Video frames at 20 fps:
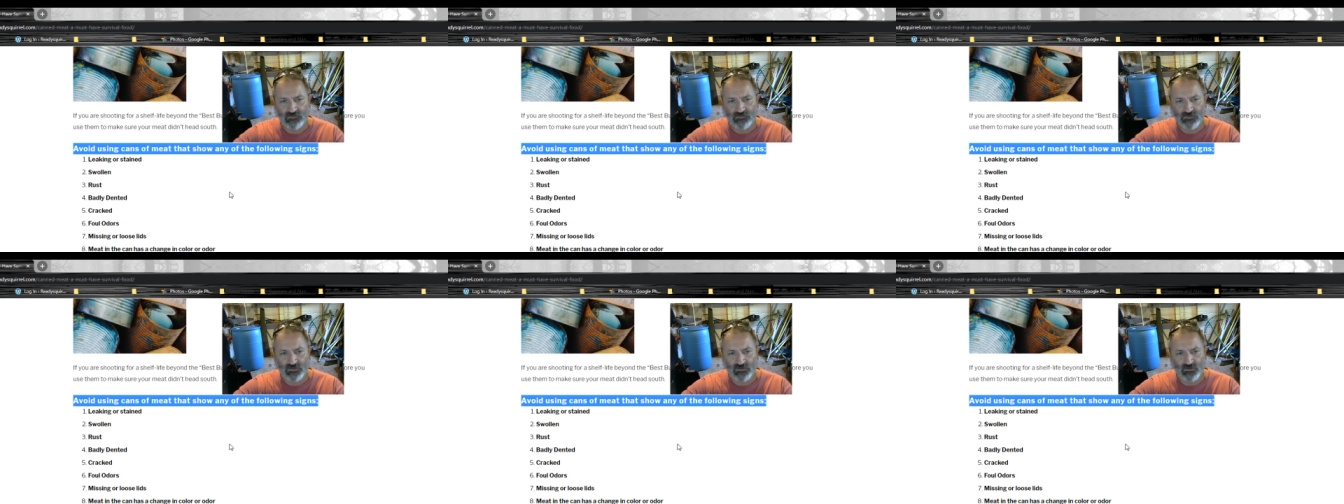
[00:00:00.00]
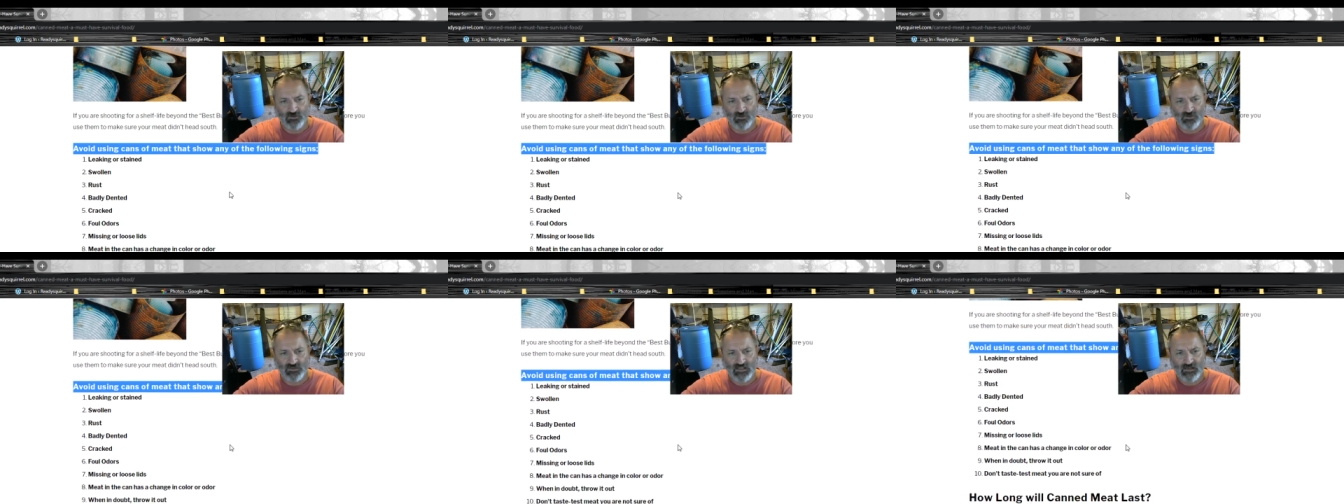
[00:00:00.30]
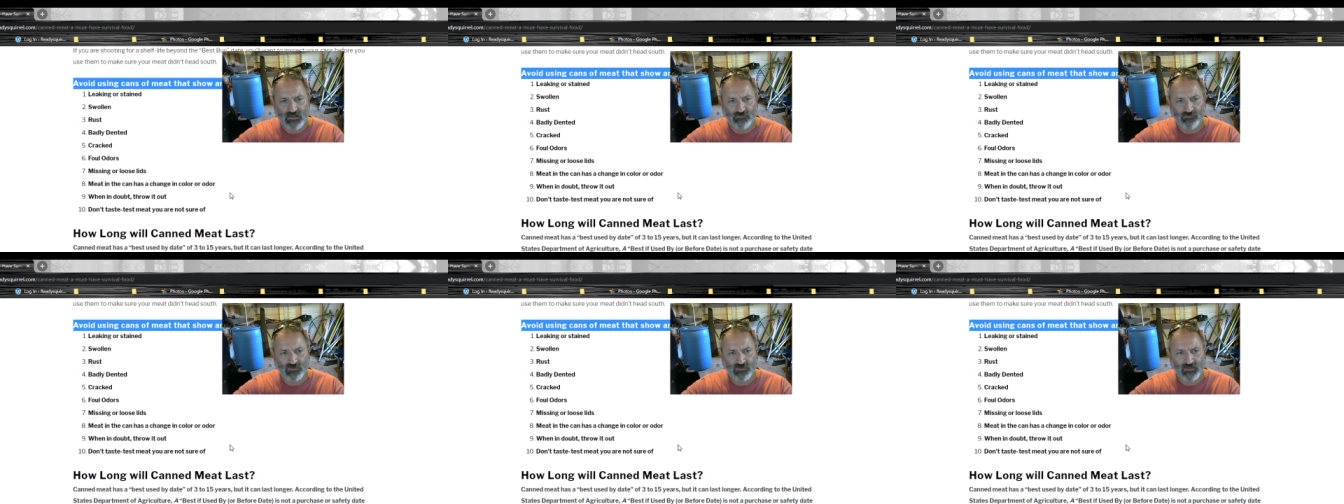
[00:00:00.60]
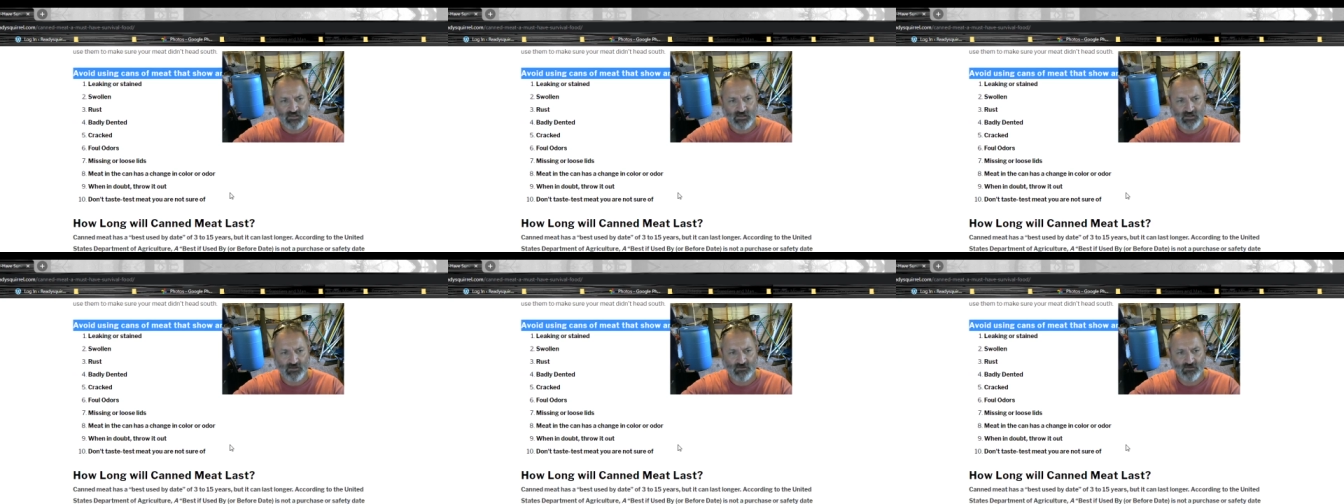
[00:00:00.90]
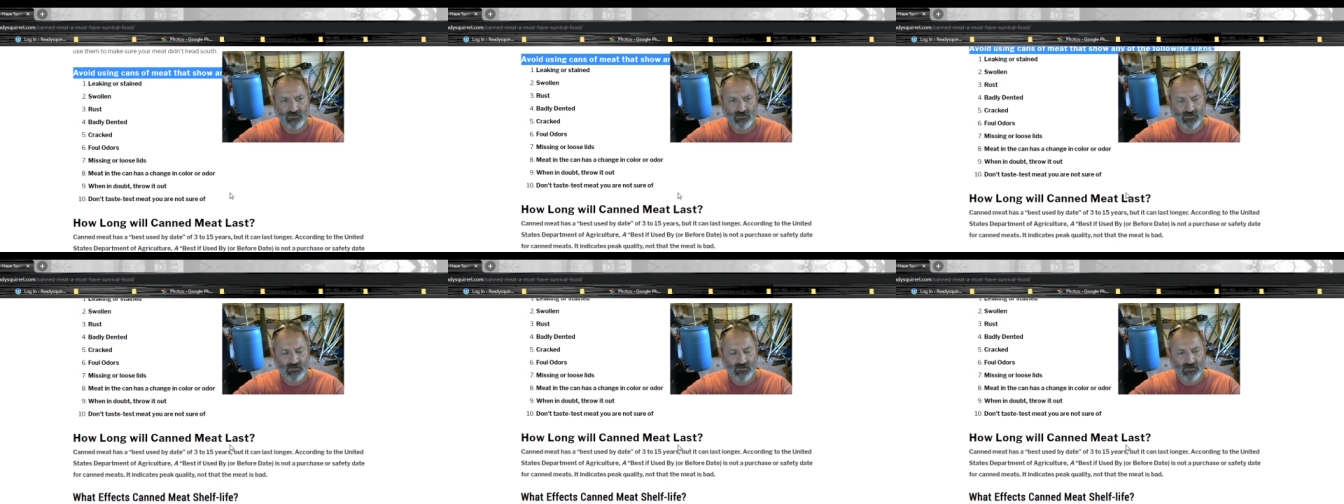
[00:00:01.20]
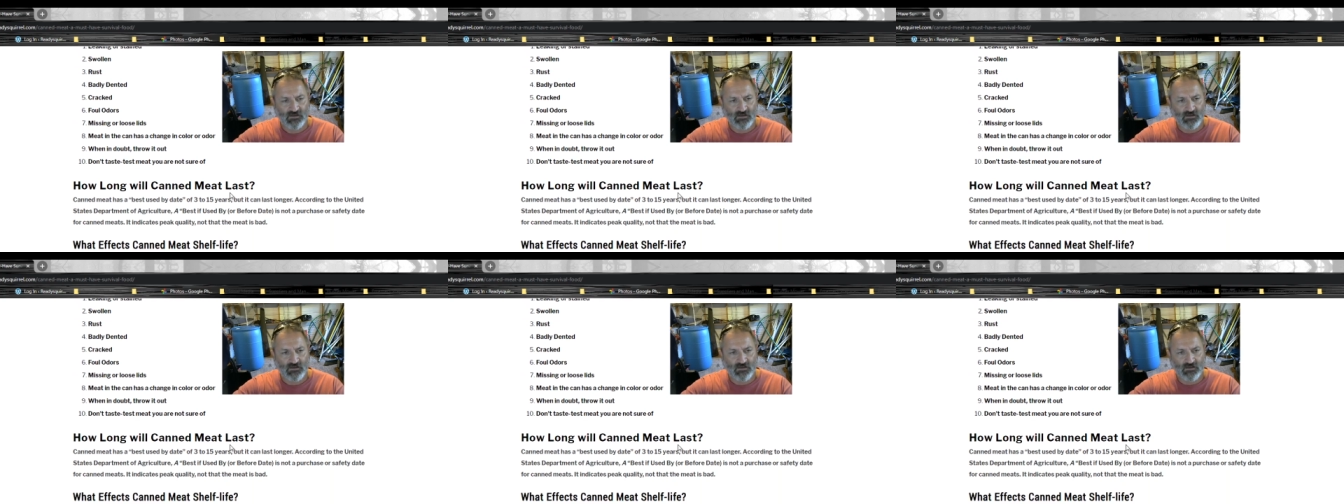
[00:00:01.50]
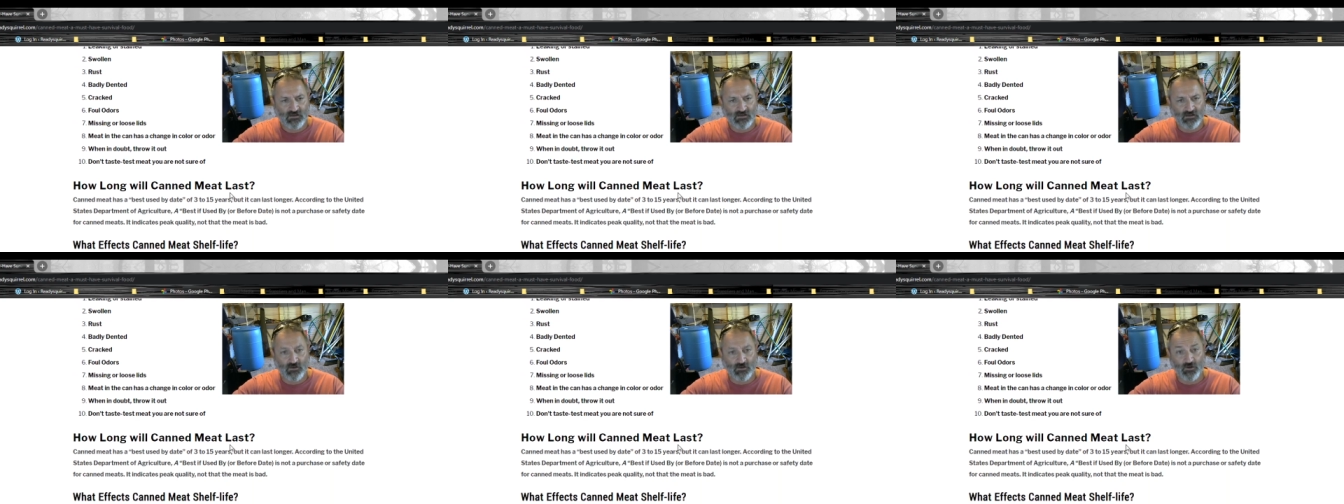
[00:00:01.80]
you're going down for the count
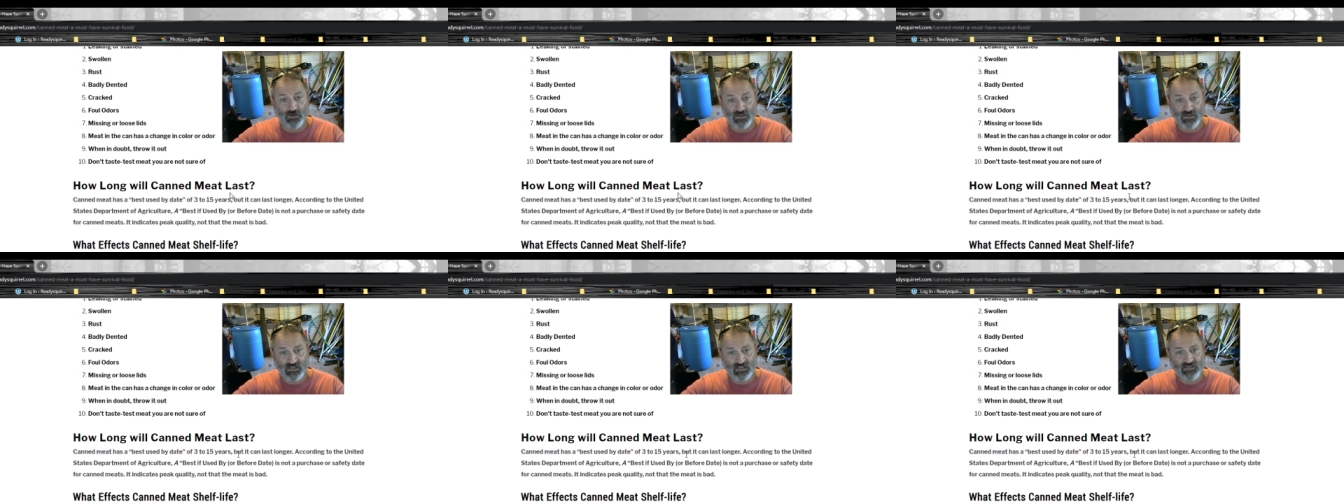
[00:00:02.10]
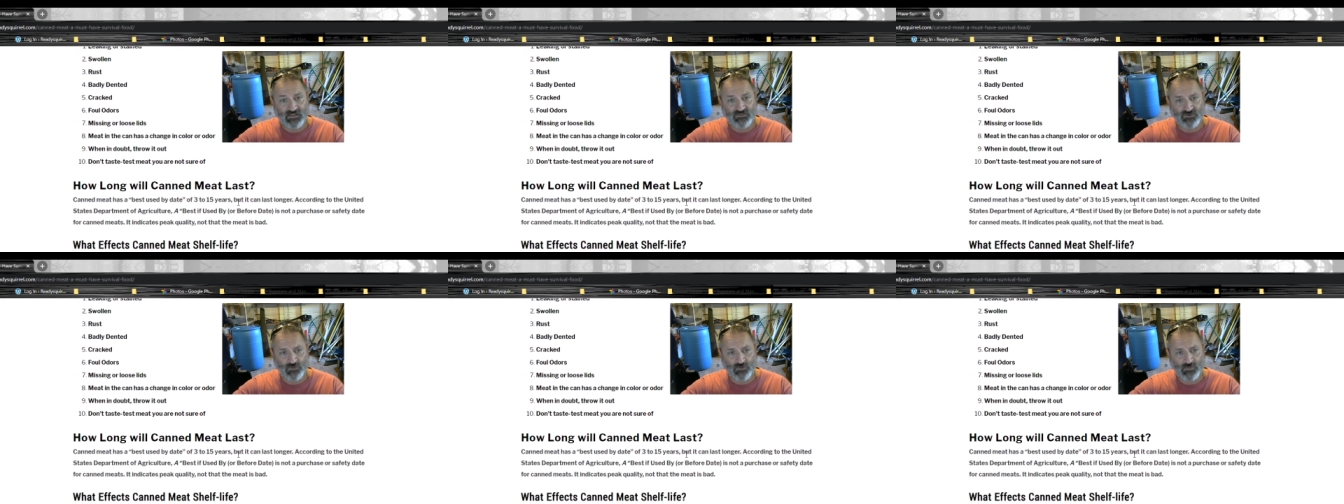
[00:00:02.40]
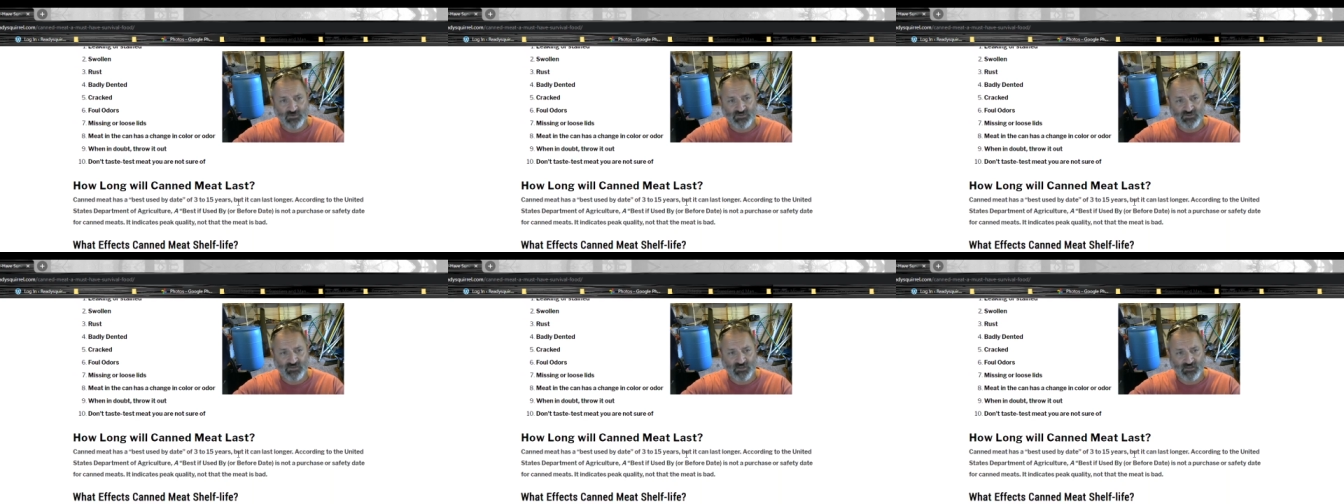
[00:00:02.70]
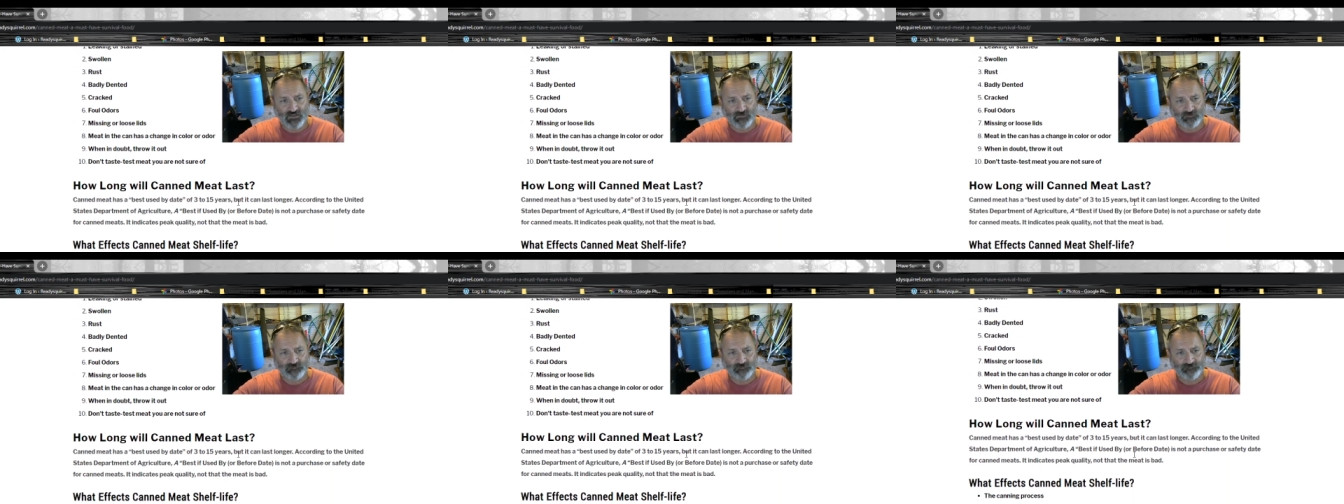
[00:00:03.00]
or you're going to get super sick.